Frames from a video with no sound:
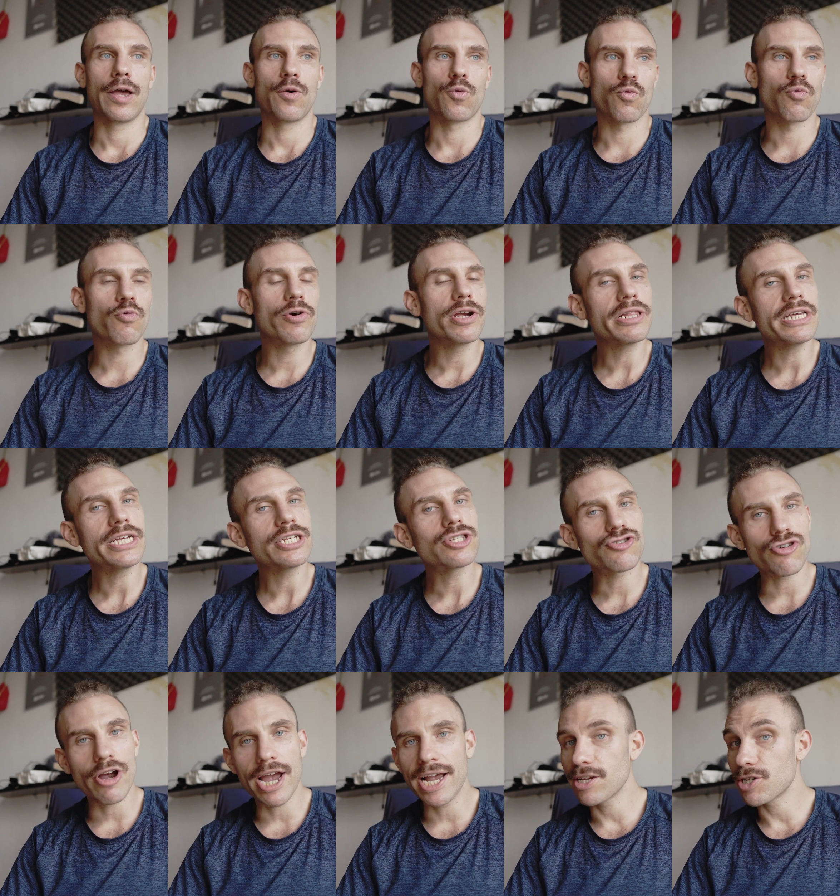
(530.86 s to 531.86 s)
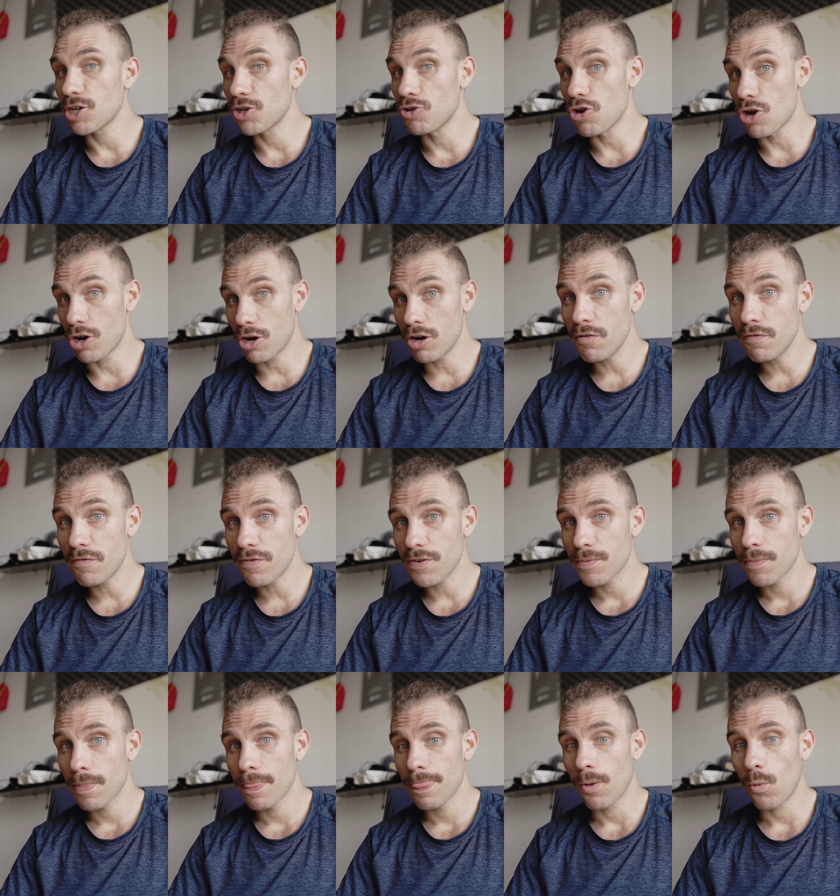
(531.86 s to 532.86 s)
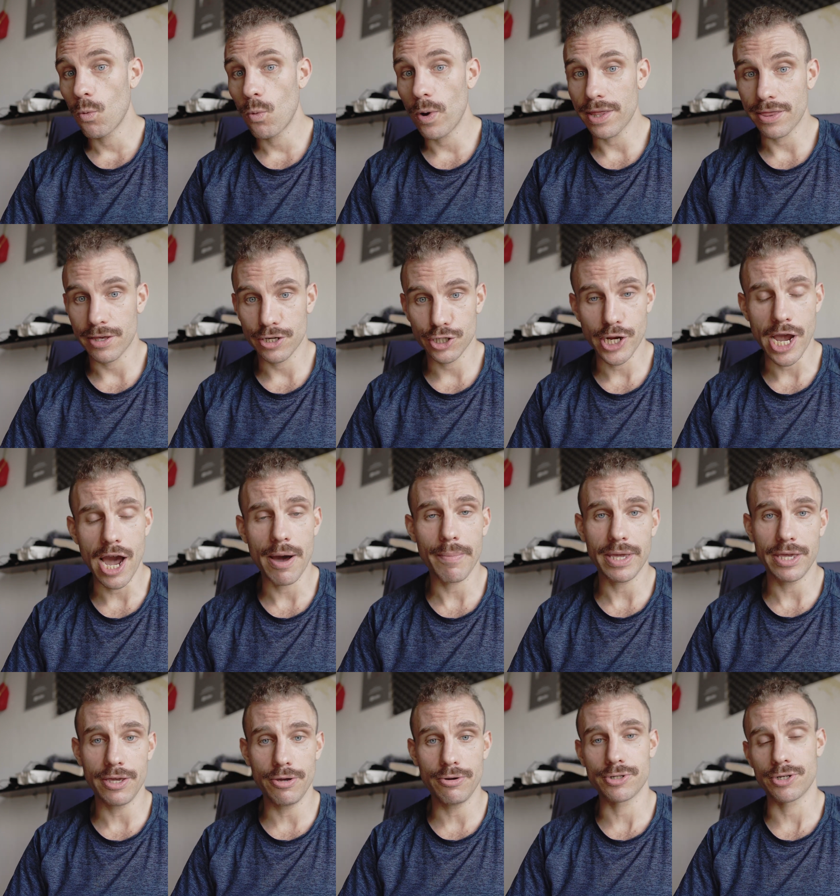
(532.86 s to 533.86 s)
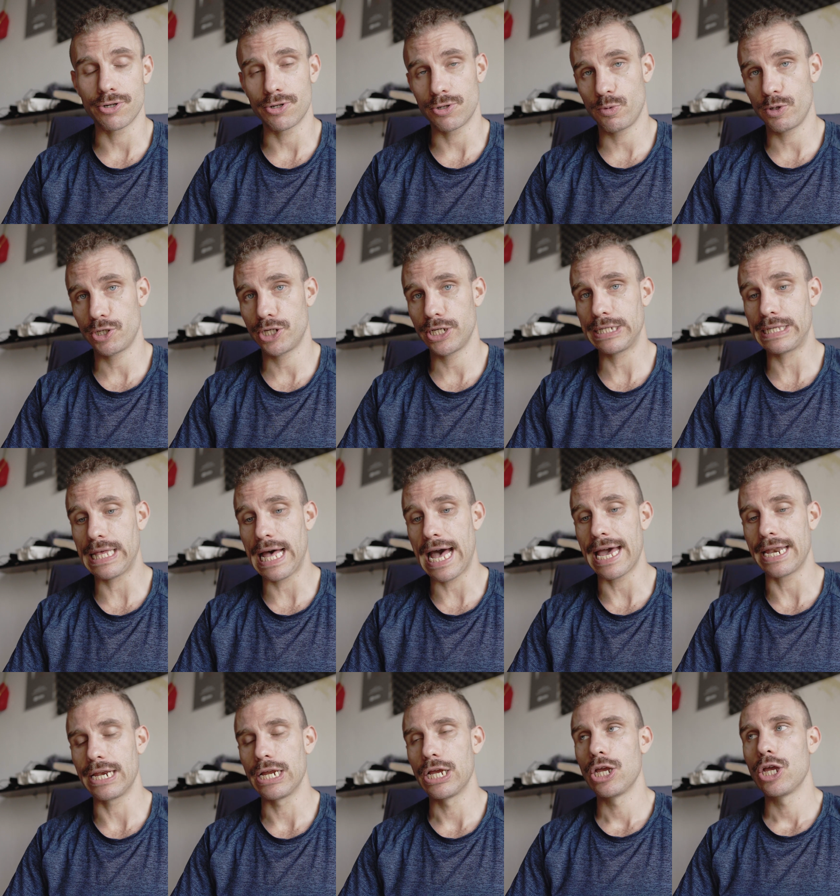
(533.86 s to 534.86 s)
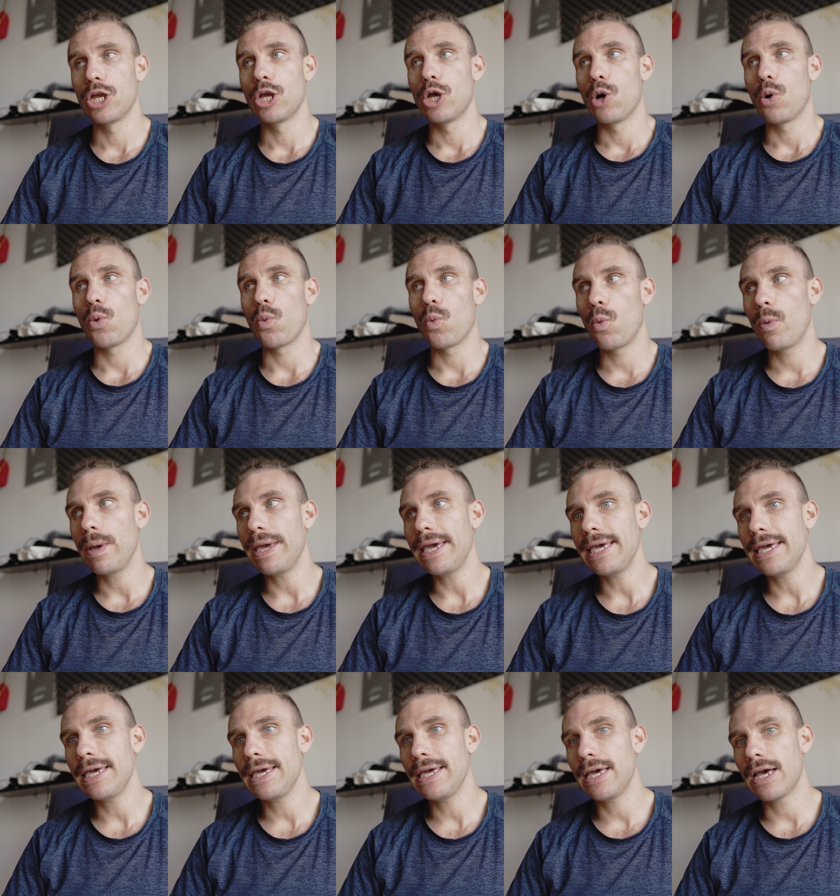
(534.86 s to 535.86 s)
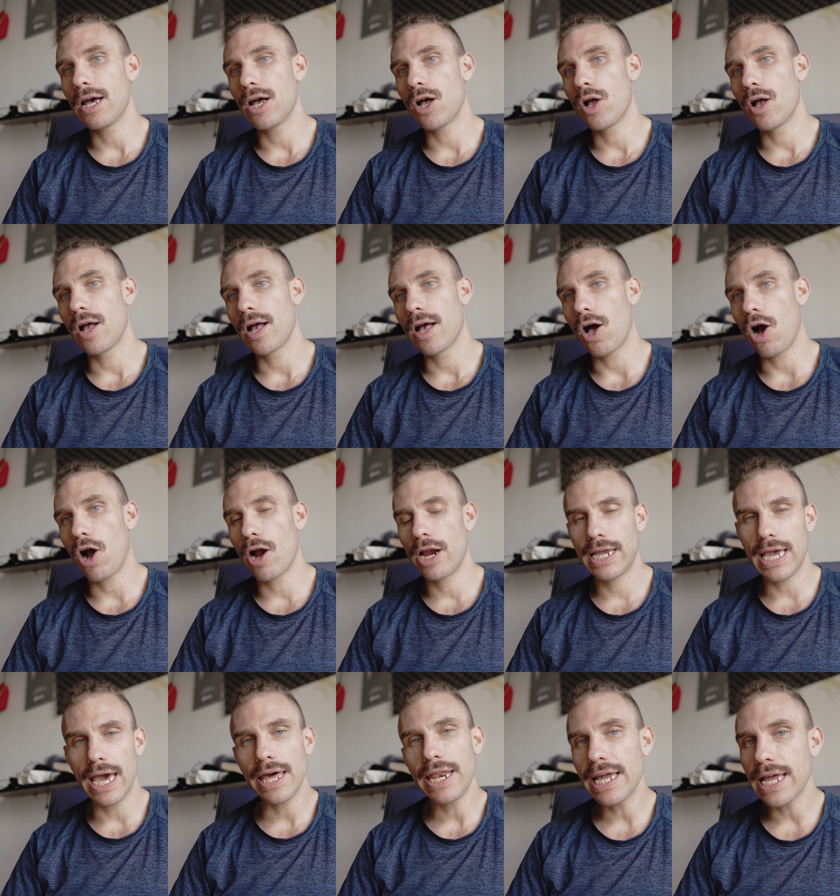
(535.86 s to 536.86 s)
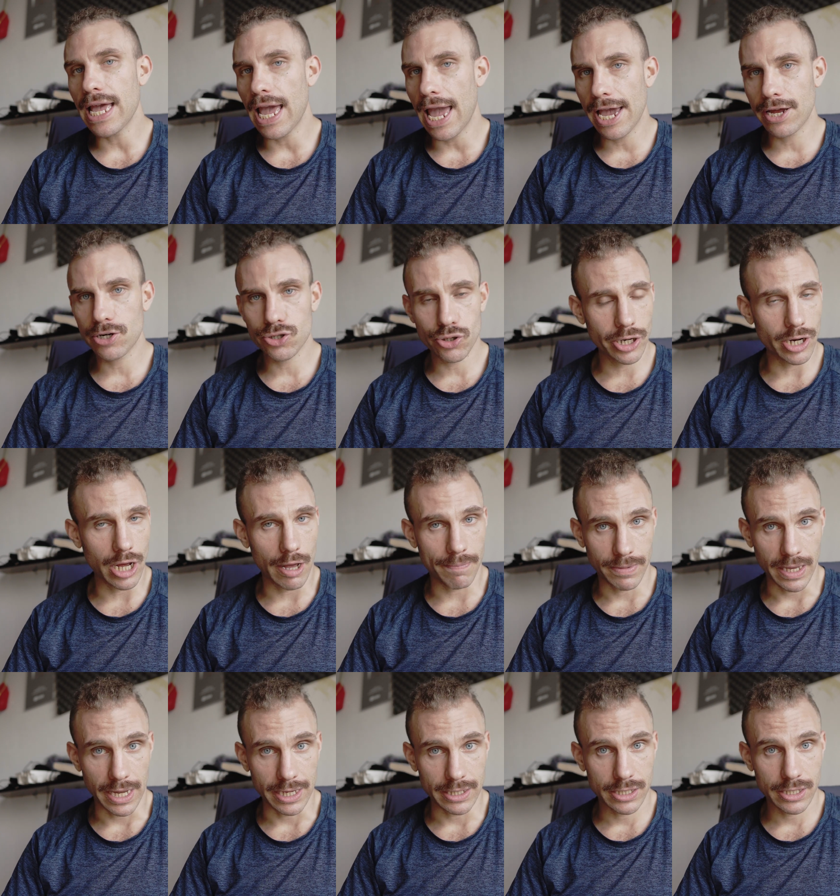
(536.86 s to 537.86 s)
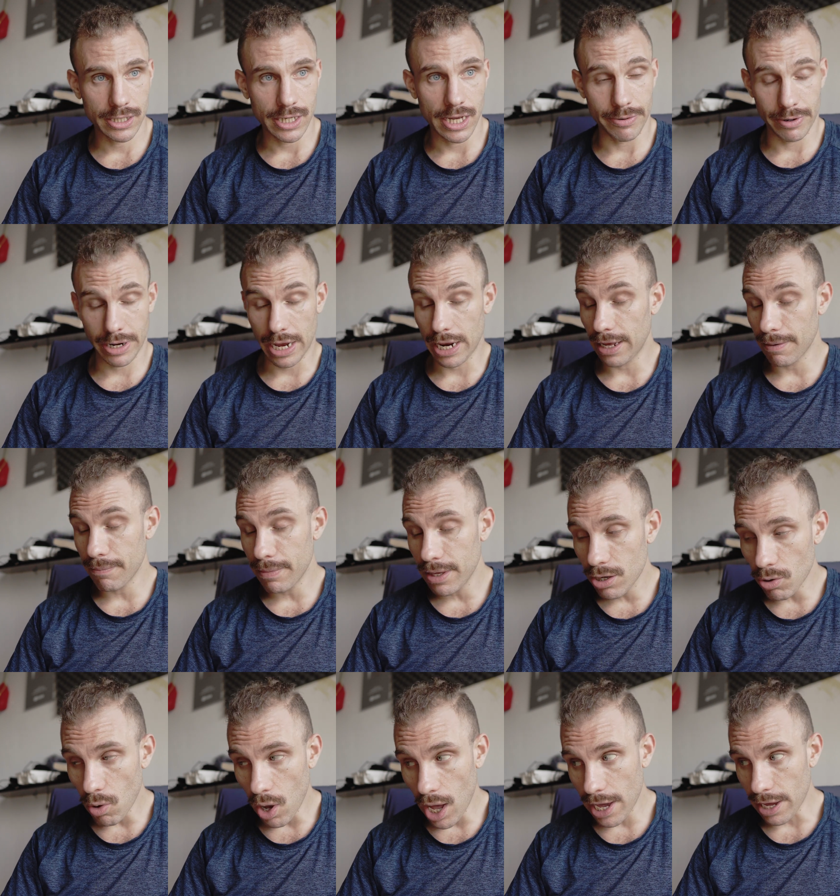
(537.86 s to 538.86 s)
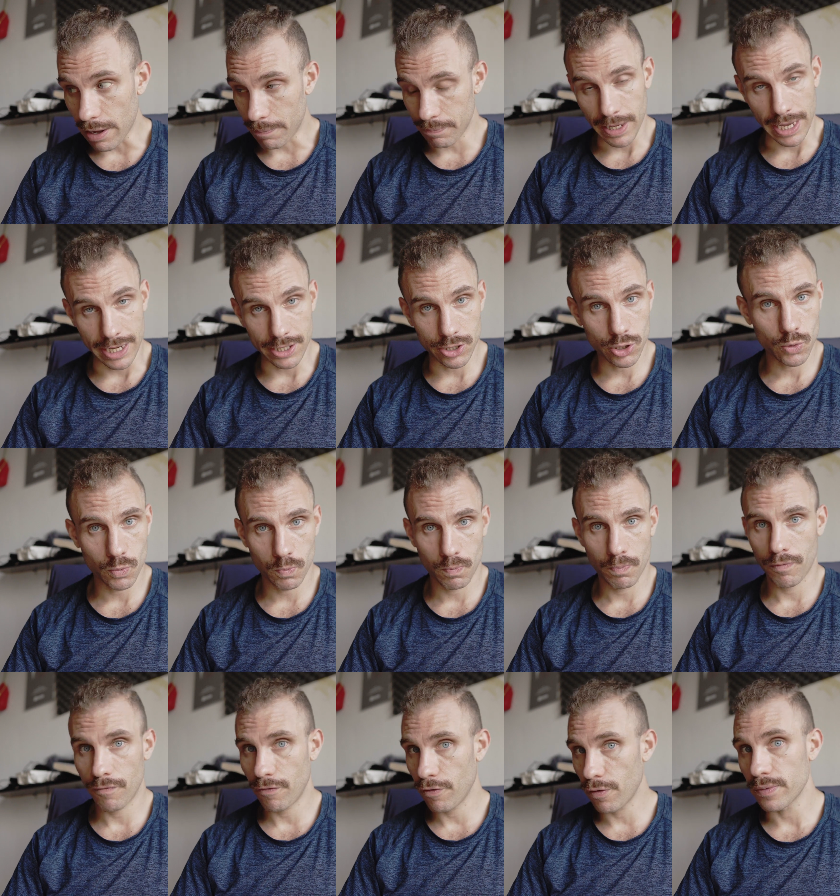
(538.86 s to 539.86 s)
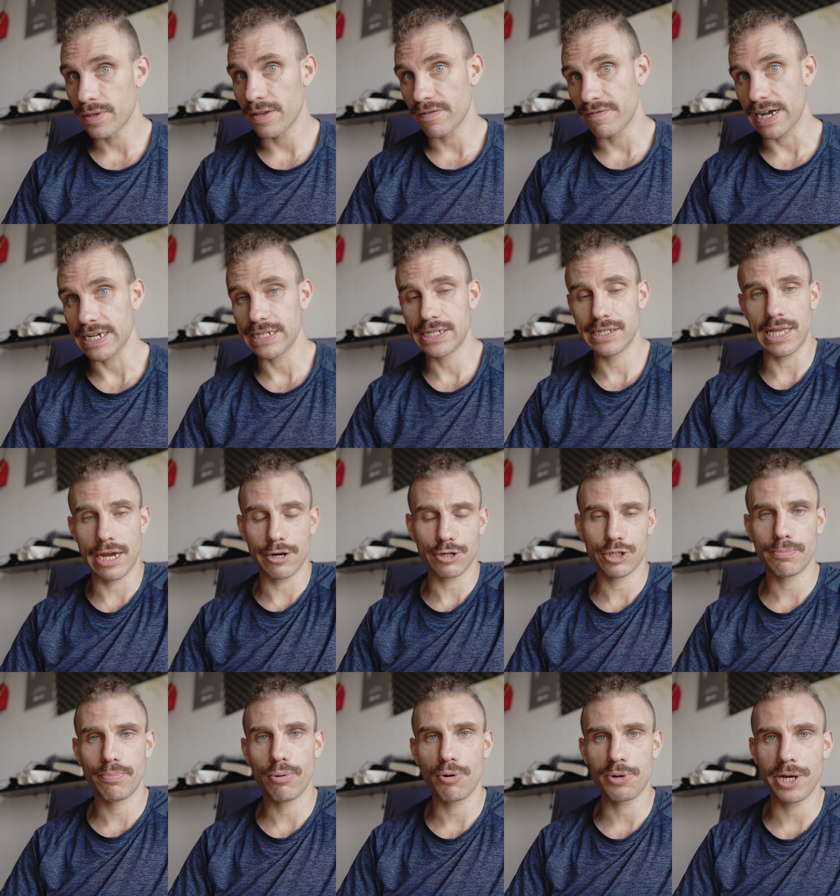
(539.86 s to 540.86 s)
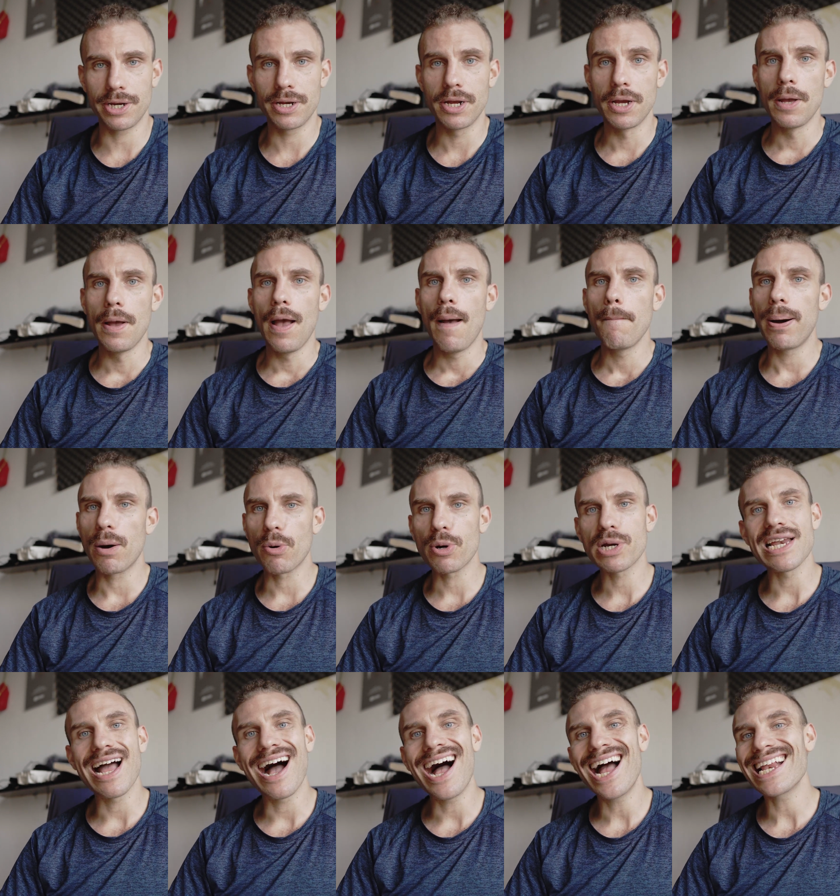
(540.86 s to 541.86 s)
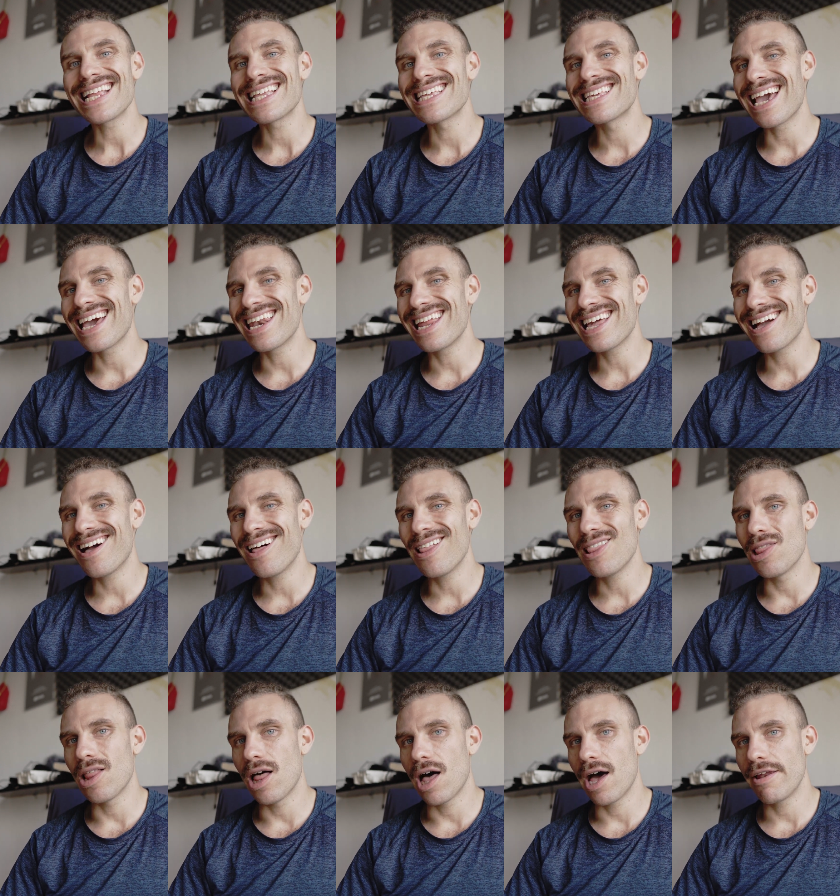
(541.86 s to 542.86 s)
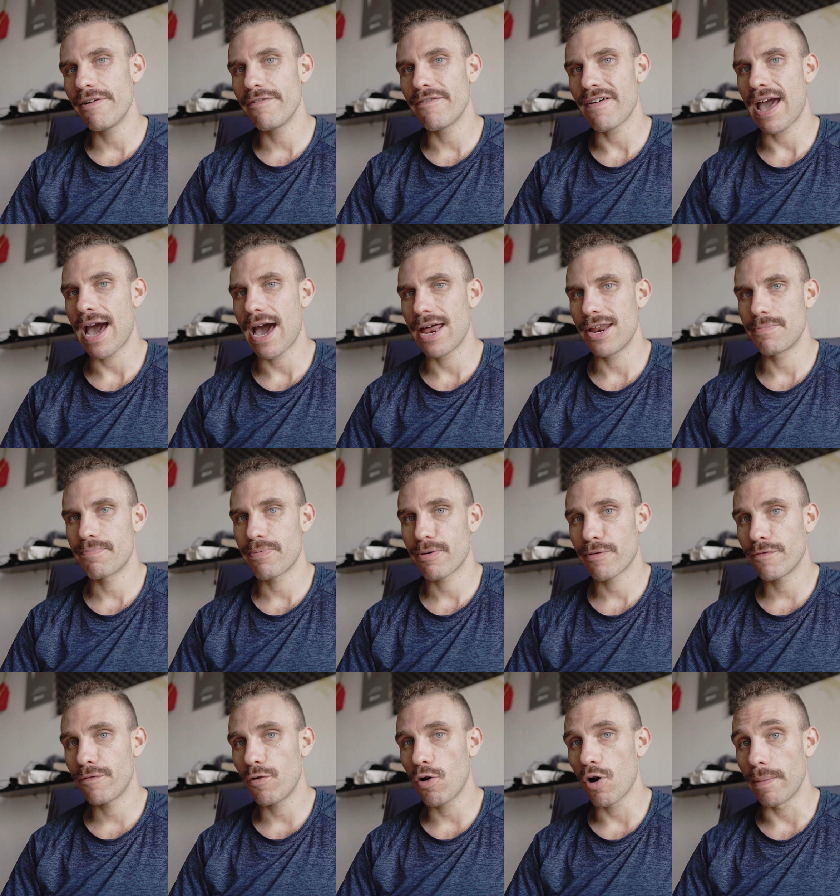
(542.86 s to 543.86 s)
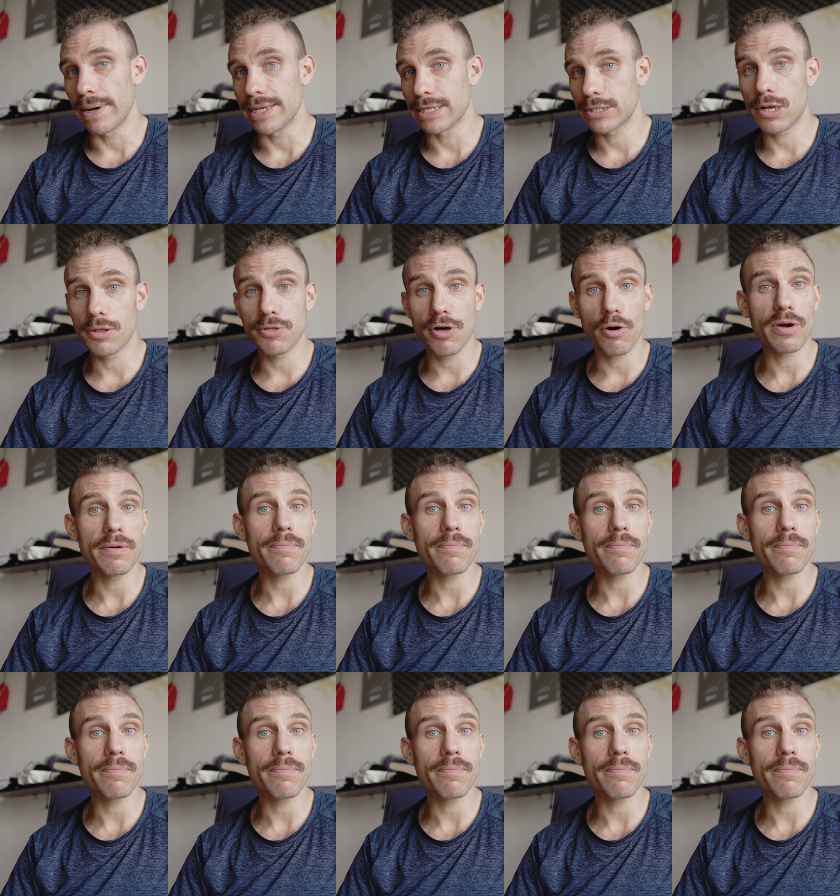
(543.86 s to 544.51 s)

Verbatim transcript: really strikes a nerve with Xiaomi users, which is that we are getting Android updates and we're getting M I U I updates for devices that are supported, but we're not getting a lot of added performance, although